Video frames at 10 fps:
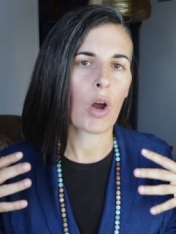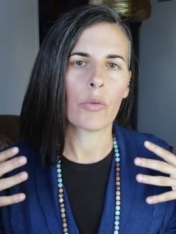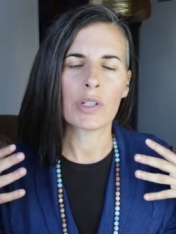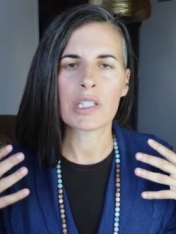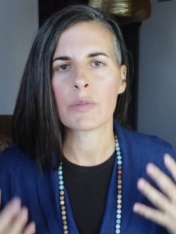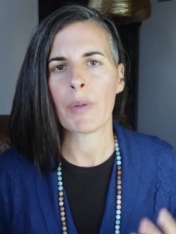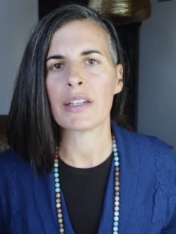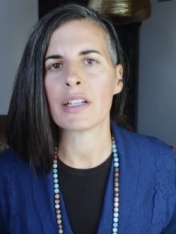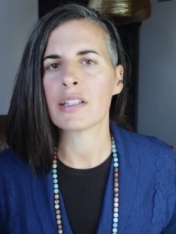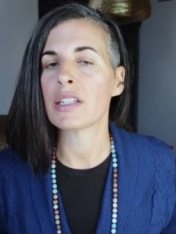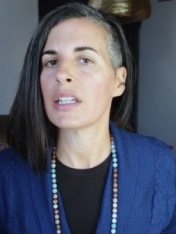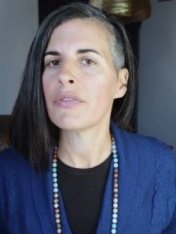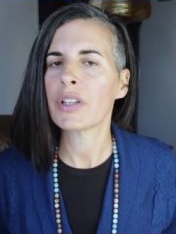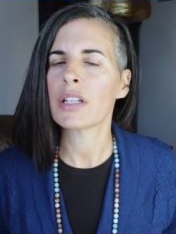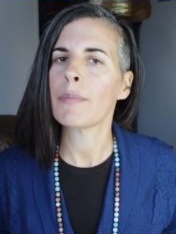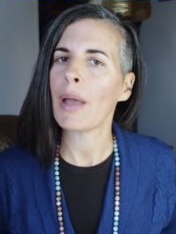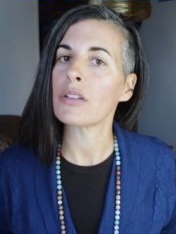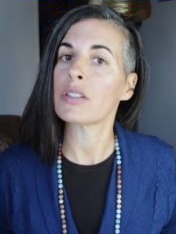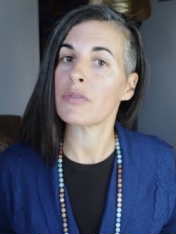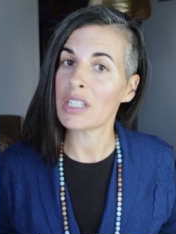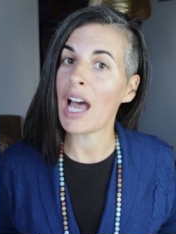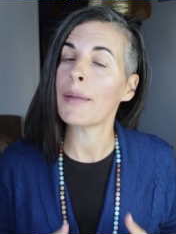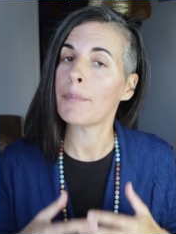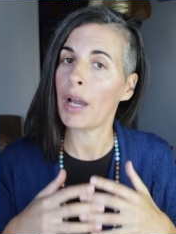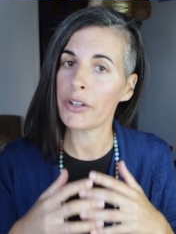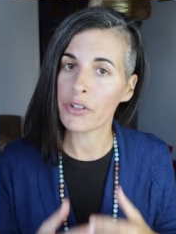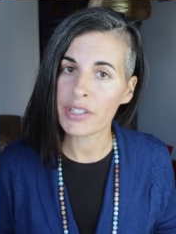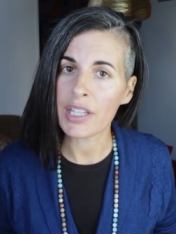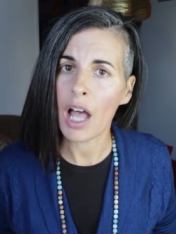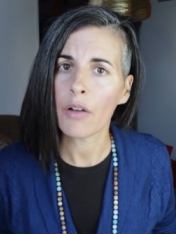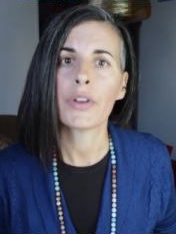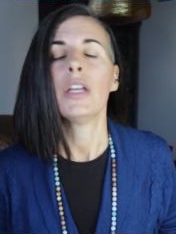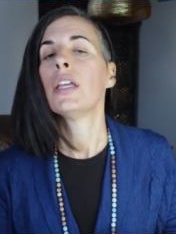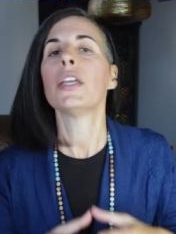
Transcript: wrong with spending significant amounts of time by yourself